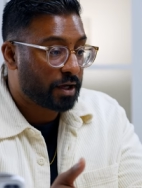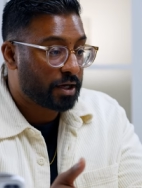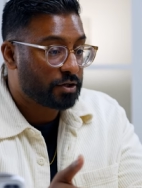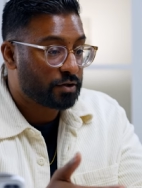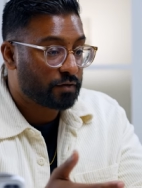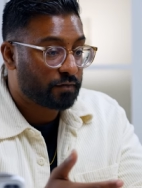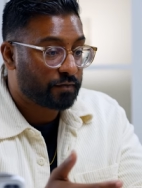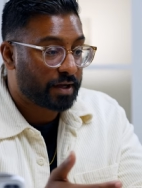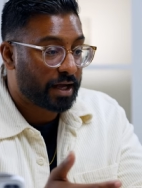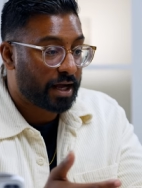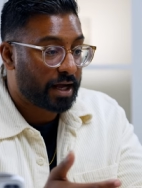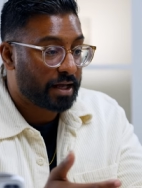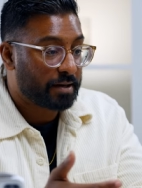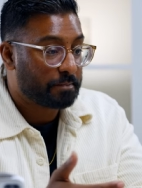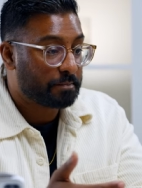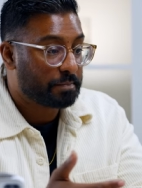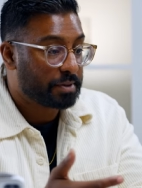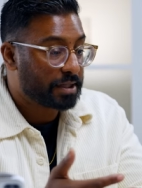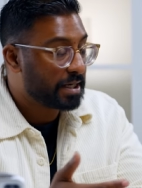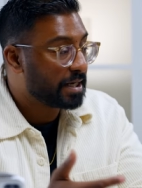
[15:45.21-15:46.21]
and you've got
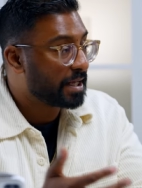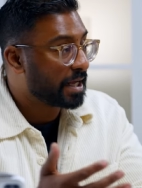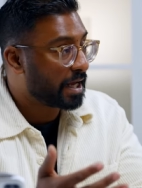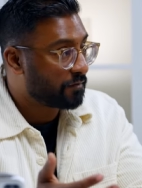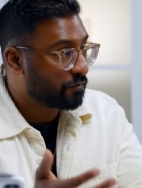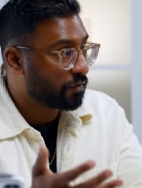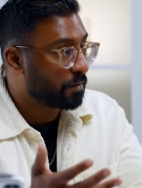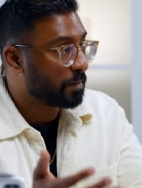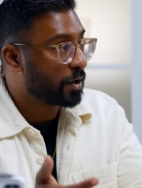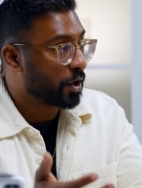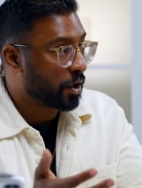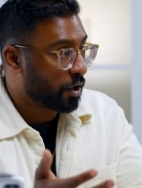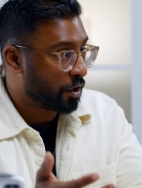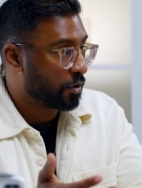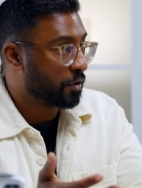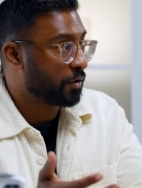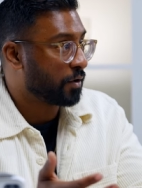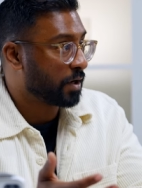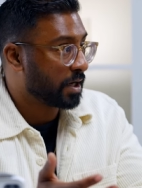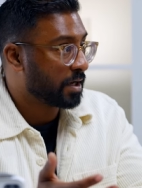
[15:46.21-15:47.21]
bleeding out from an
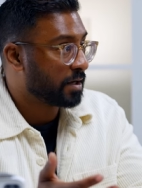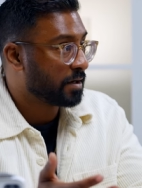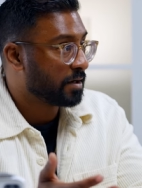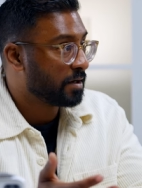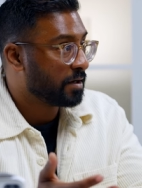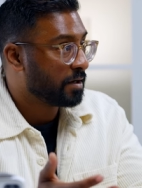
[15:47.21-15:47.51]
artery.